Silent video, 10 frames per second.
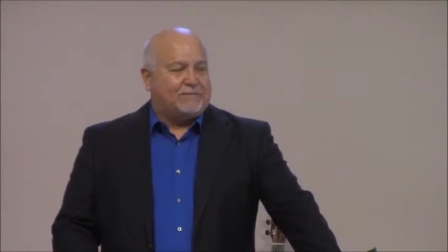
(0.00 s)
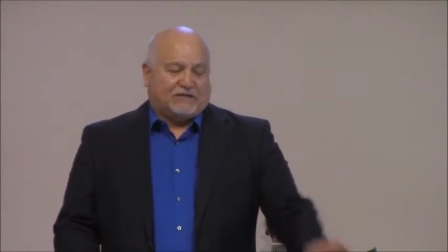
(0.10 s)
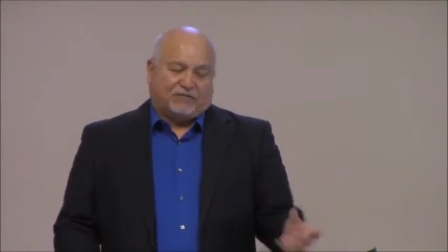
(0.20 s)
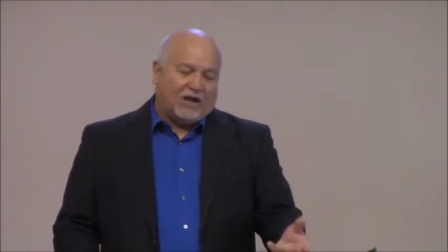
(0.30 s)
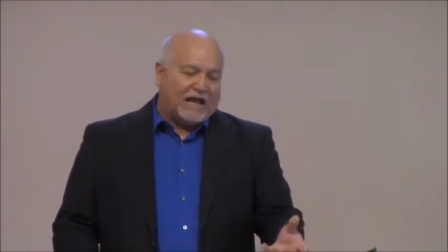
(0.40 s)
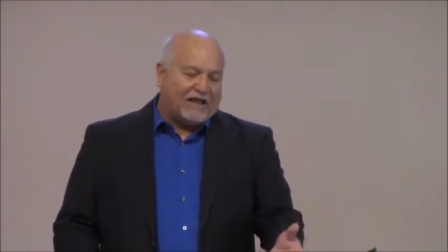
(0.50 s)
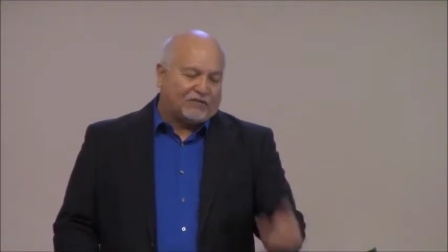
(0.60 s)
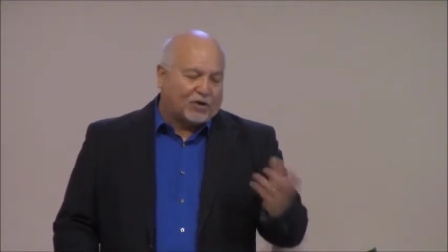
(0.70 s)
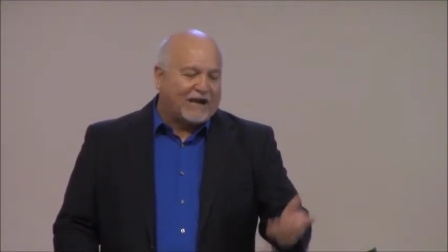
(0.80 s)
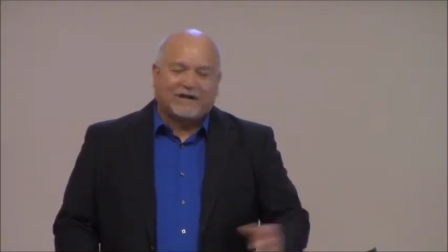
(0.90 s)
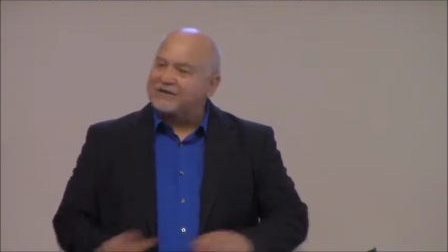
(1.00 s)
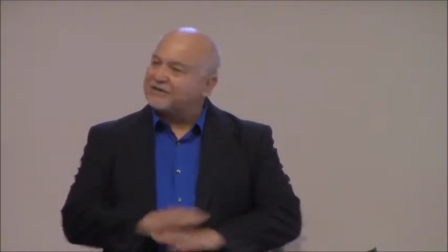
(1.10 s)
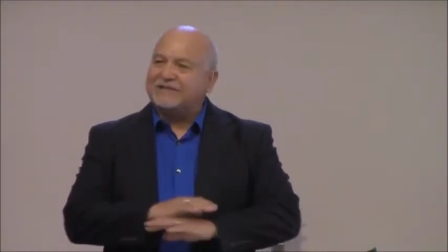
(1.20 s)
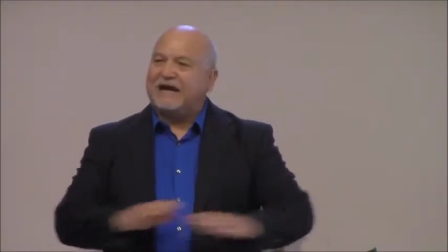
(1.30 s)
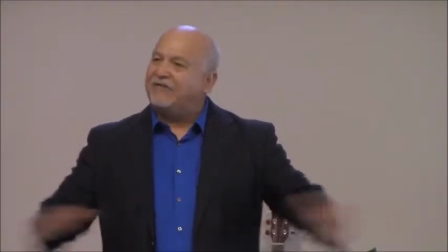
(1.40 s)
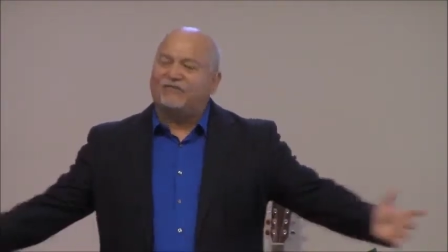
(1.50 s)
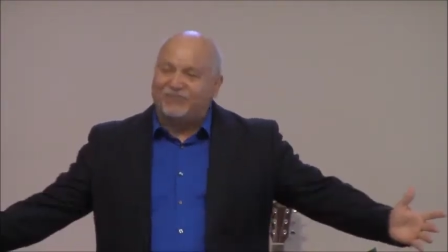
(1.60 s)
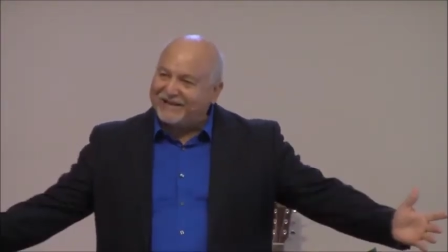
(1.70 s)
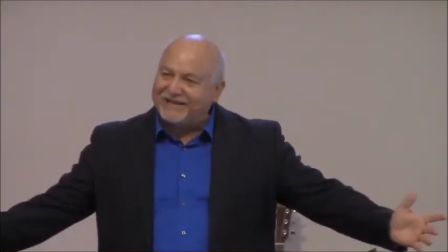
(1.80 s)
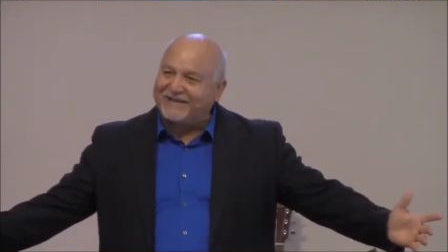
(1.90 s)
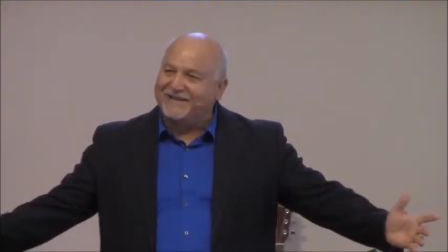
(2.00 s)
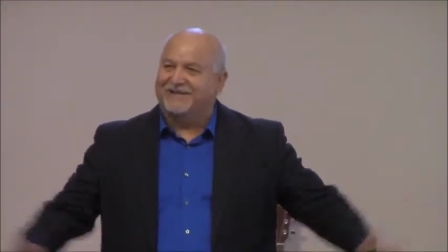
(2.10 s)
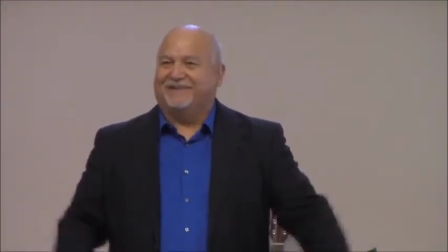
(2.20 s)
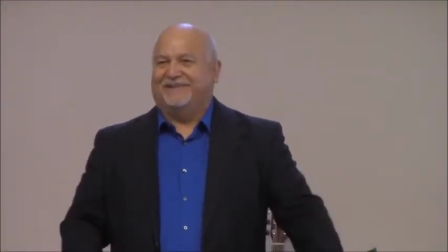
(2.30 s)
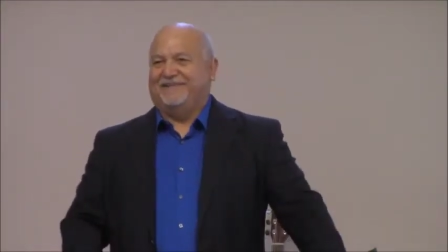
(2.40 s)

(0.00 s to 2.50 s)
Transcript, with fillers: but if all I have crackers, I'm fine.